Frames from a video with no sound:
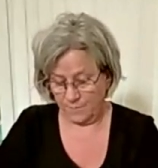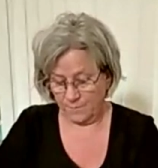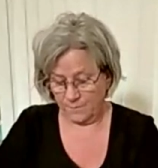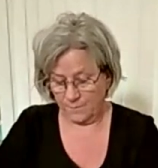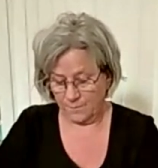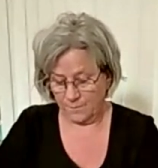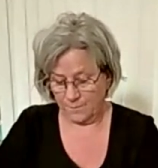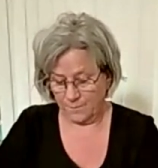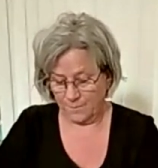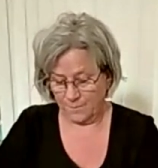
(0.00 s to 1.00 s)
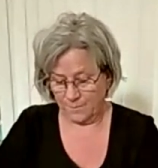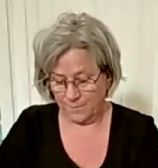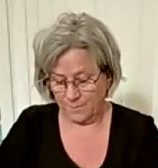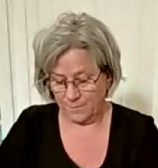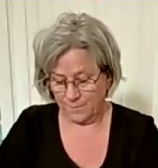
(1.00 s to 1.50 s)

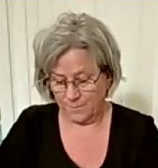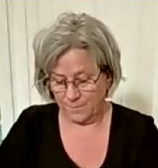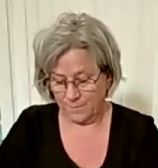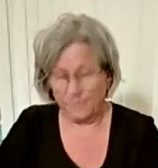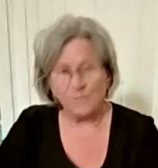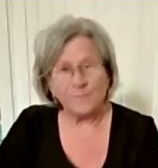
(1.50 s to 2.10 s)
No one is speaking in this clip.